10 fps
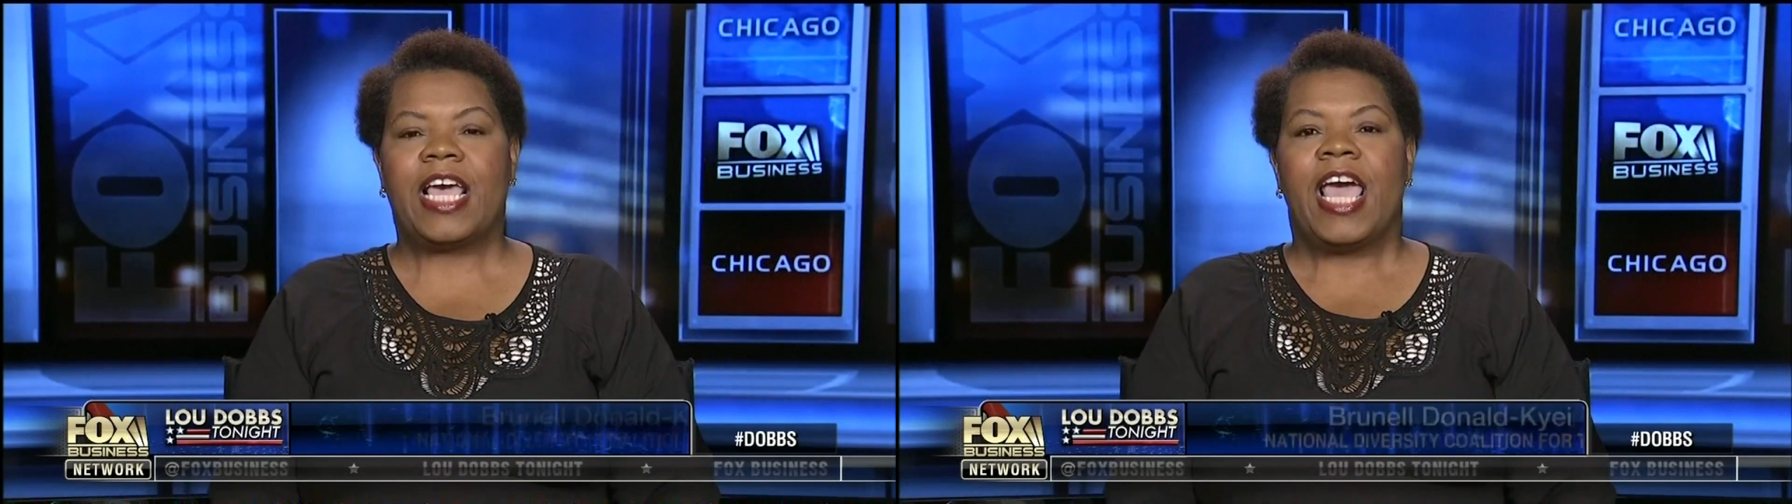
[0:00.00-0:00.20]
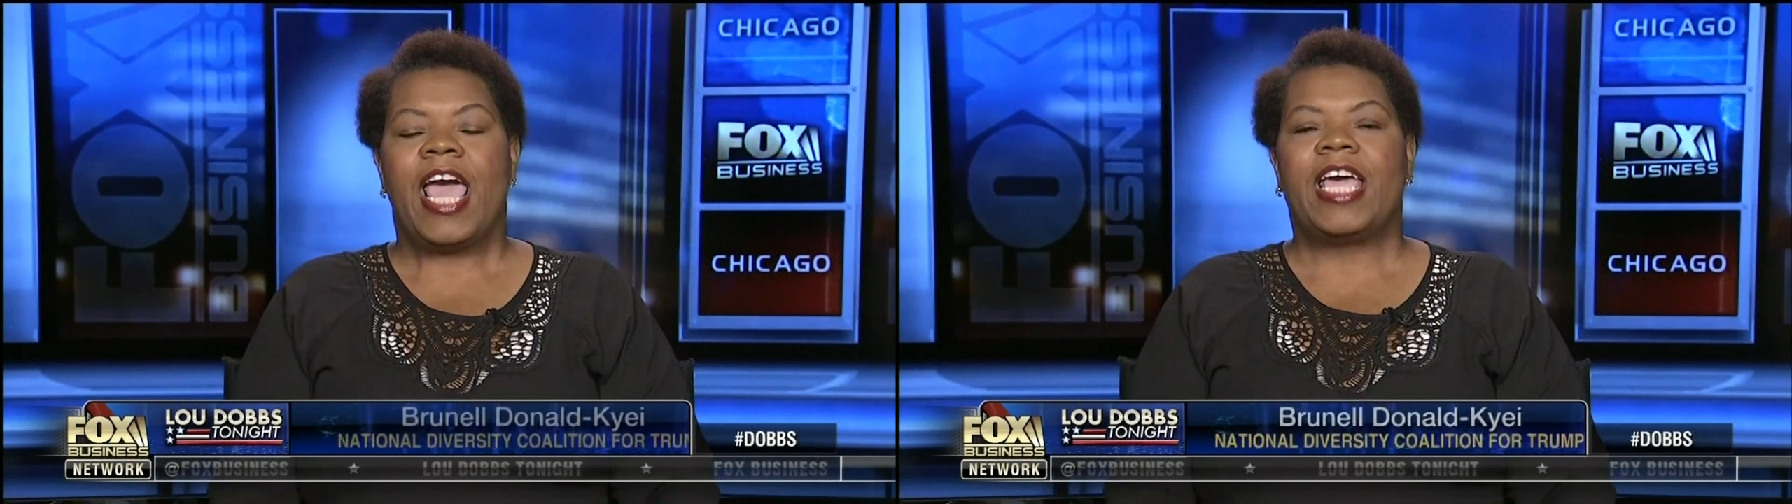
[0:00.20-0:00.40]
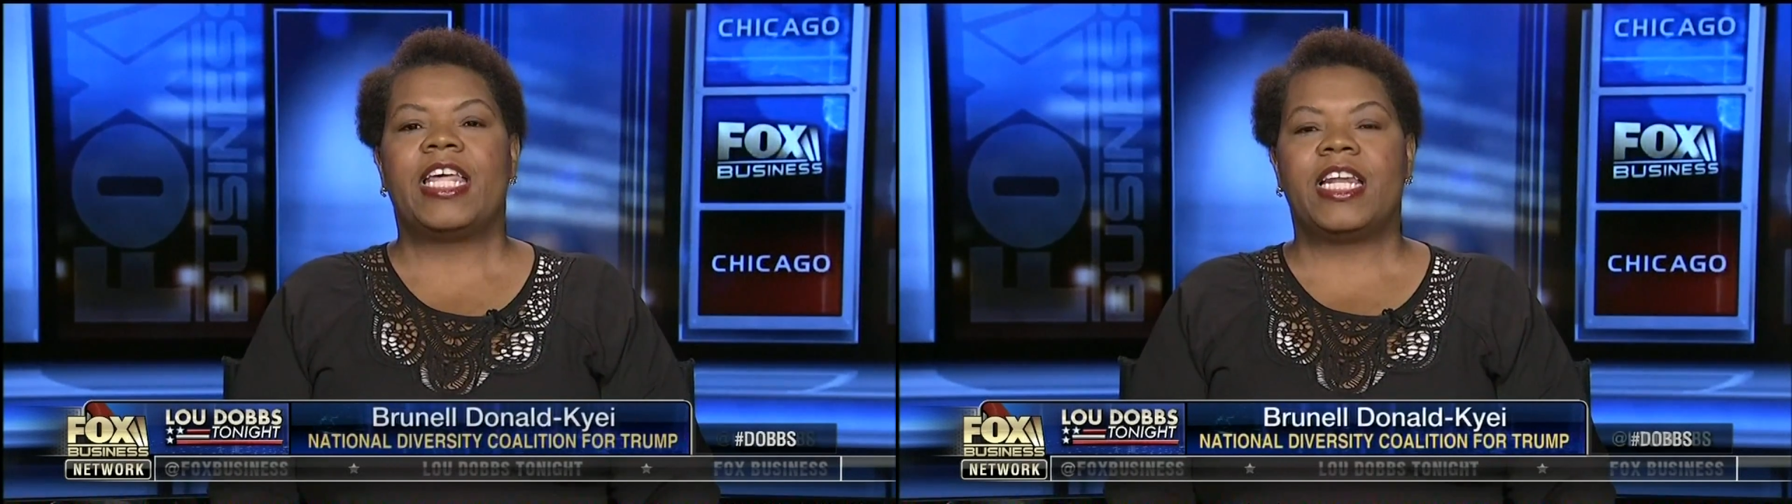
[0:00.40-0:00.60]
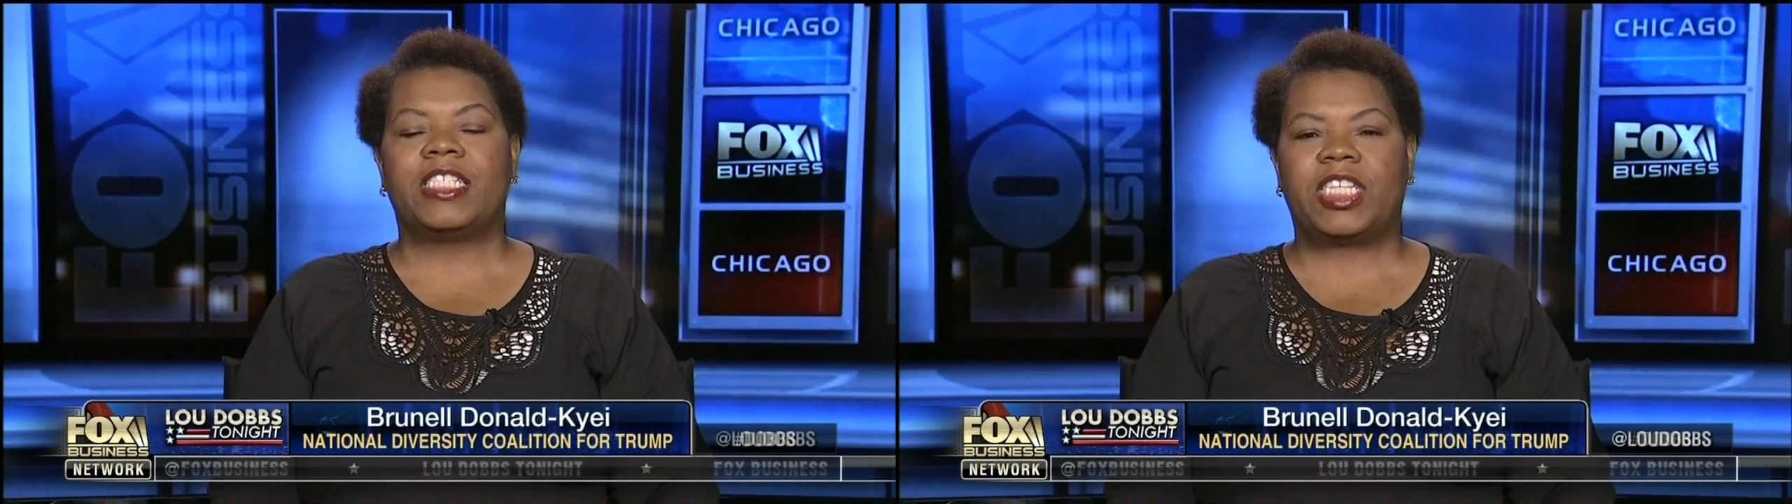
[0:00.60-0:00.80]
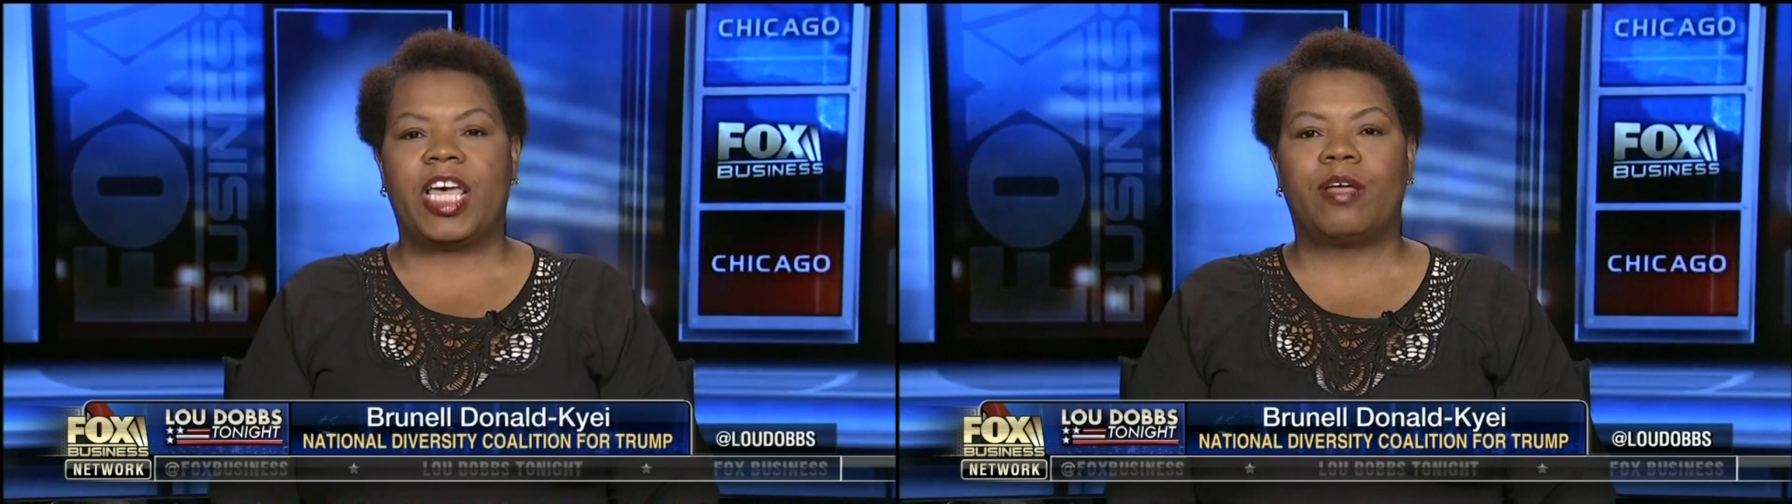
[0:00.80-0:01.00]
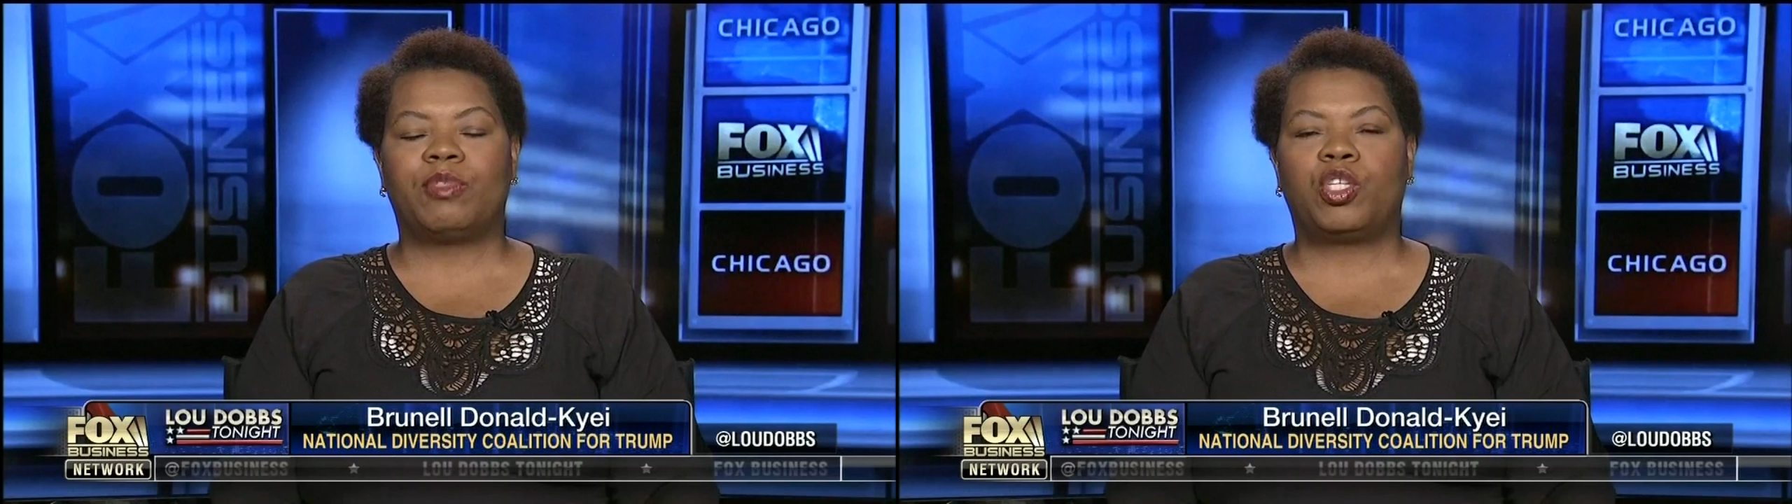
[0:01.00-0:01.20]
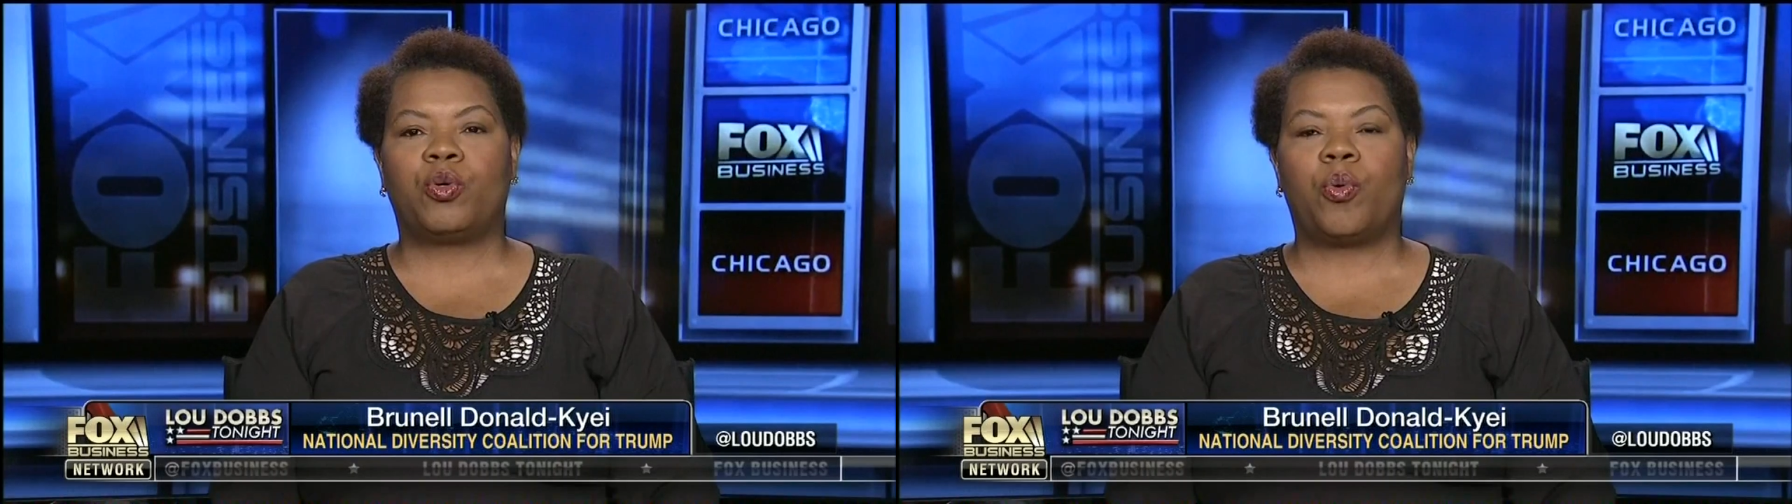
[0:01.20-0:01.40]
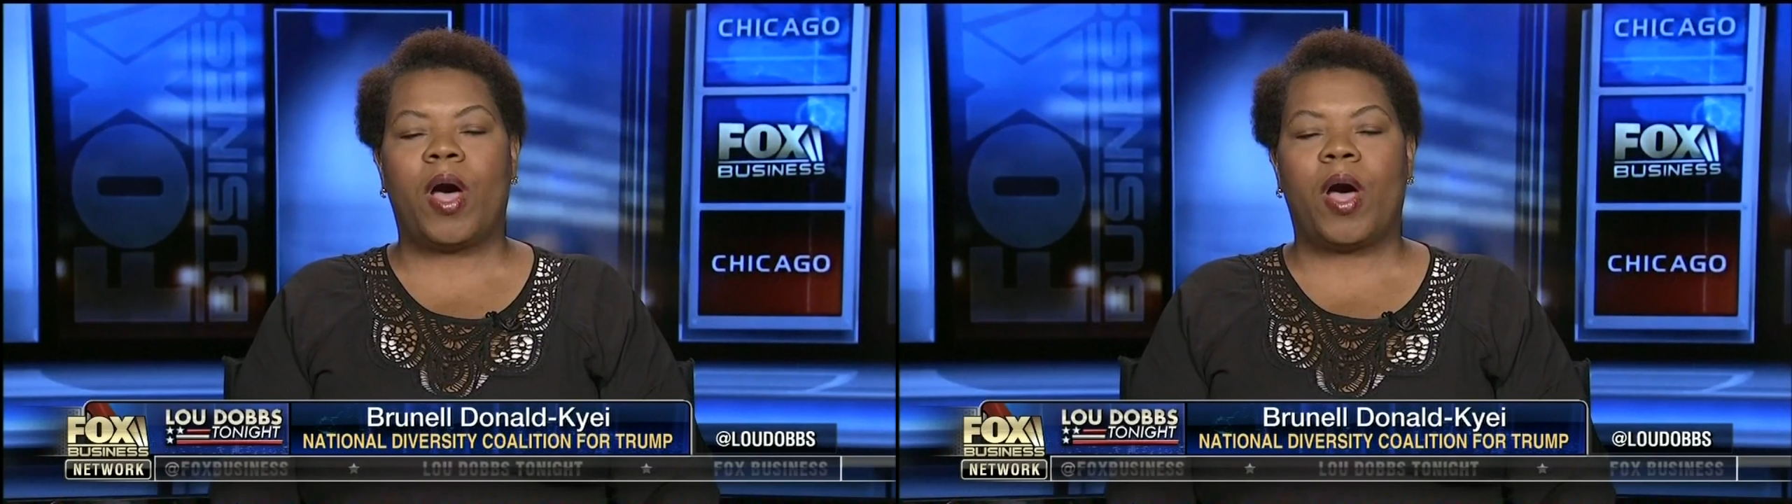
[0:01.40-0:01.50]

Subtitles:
in an attempt to